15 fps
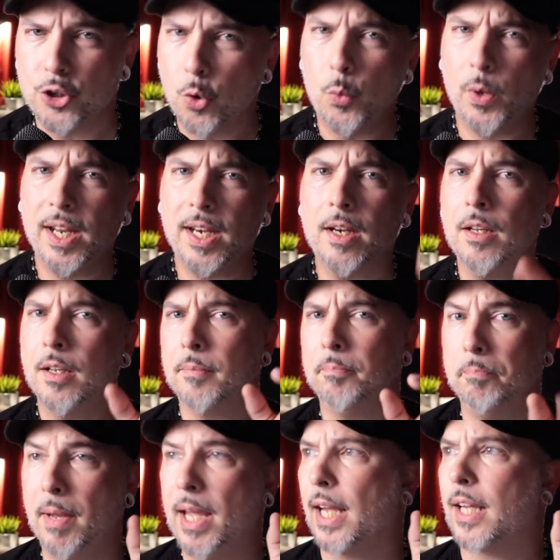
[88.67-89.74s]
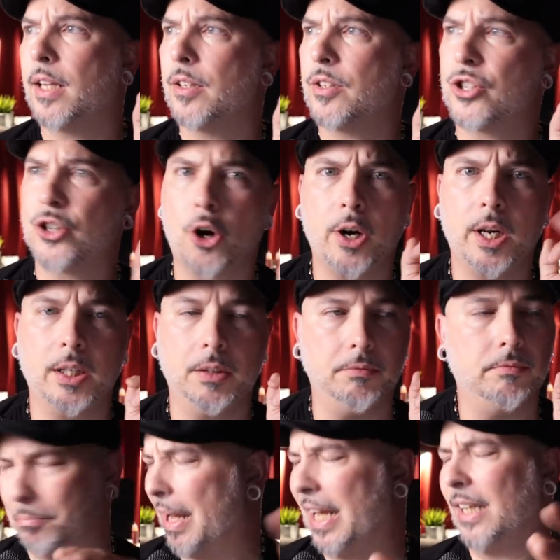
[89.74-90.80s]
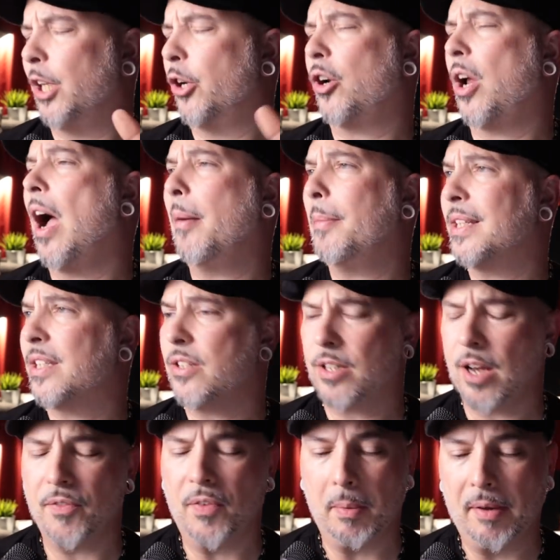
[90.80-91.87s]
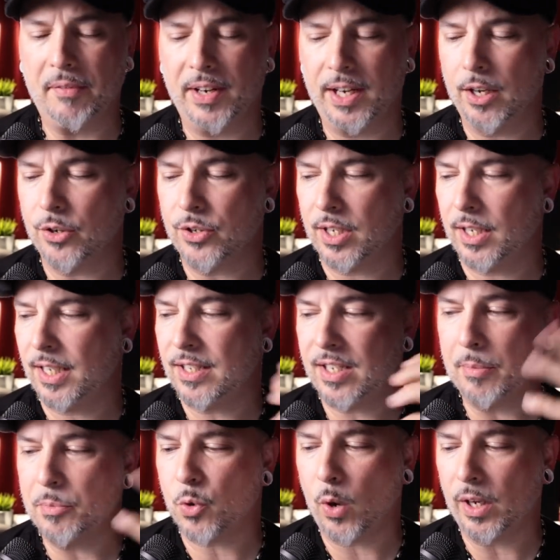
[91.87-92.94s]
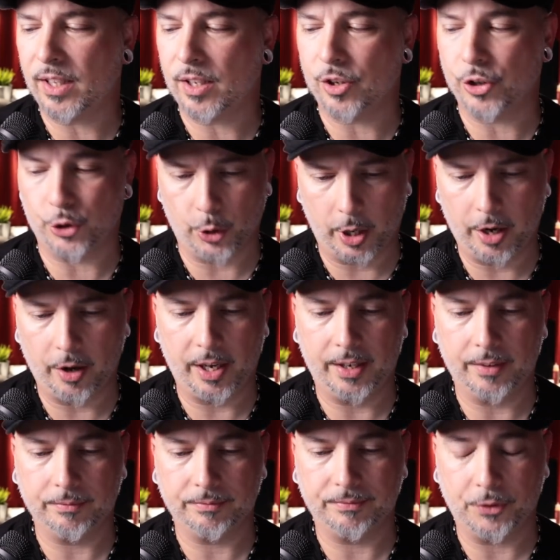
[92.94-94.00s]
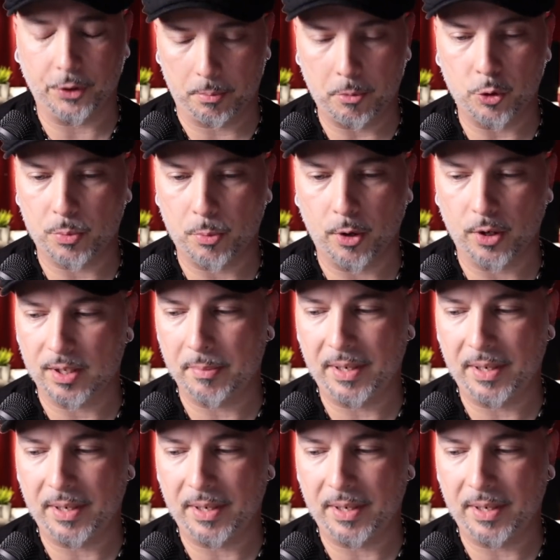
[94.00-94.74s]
So when Mik started making little comments and stuff on my videos, and he seems quite the contrarian for the most part.